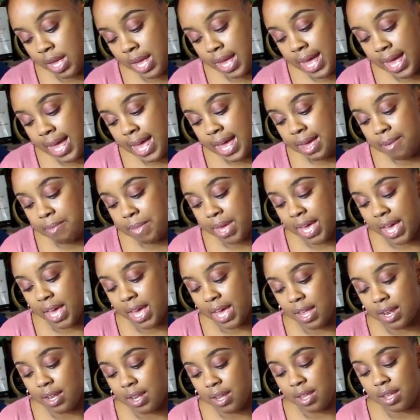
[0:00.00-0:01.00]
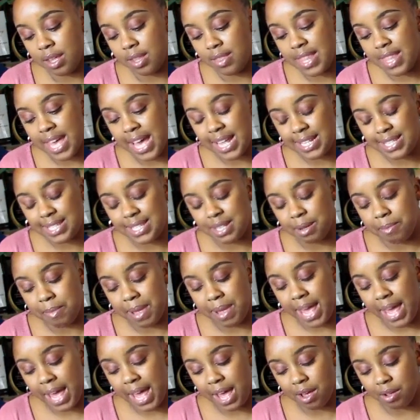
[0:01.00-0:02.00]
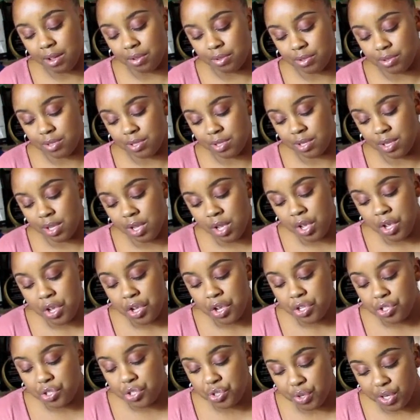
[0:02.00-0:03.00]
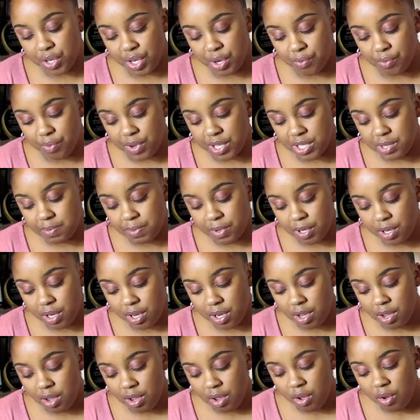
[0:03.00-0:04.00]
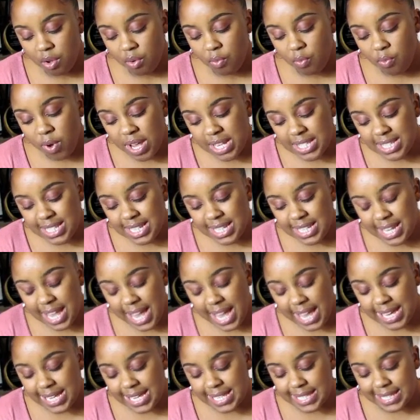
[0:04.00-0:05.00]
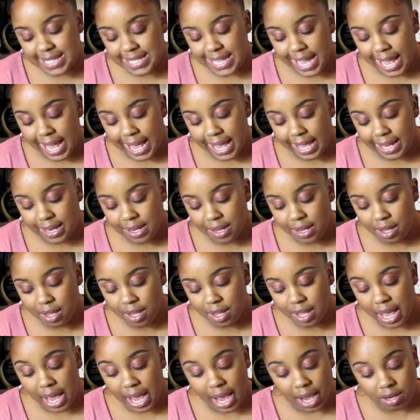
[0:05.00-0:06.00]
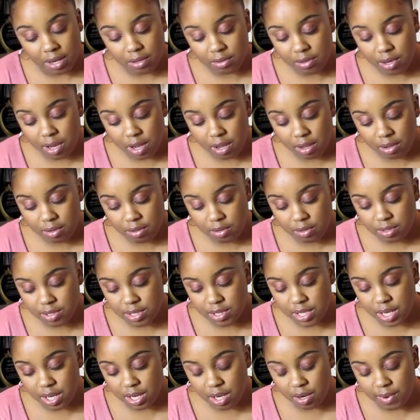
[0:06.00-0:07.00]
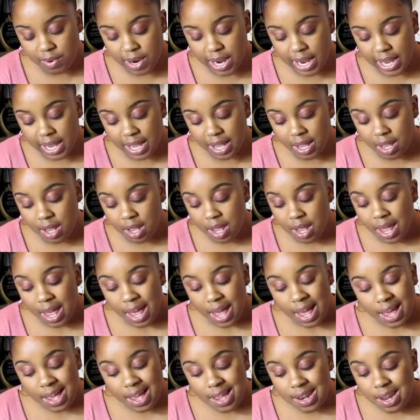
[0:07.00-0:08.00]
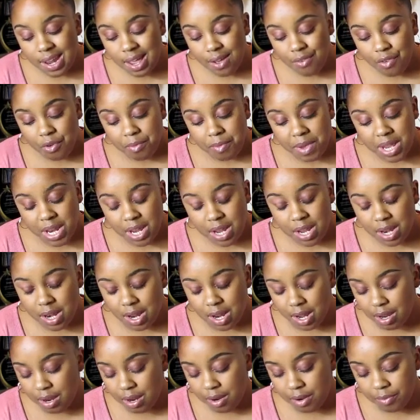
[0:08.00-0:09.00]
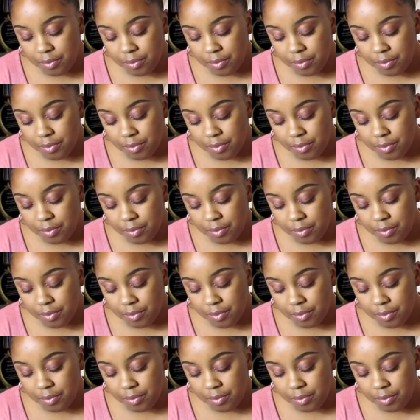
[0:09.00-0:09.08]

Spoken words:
Hey man, that's some house, Jordan whispered. What's it like inside? I don't know, said Uriah. I ain't never been in there.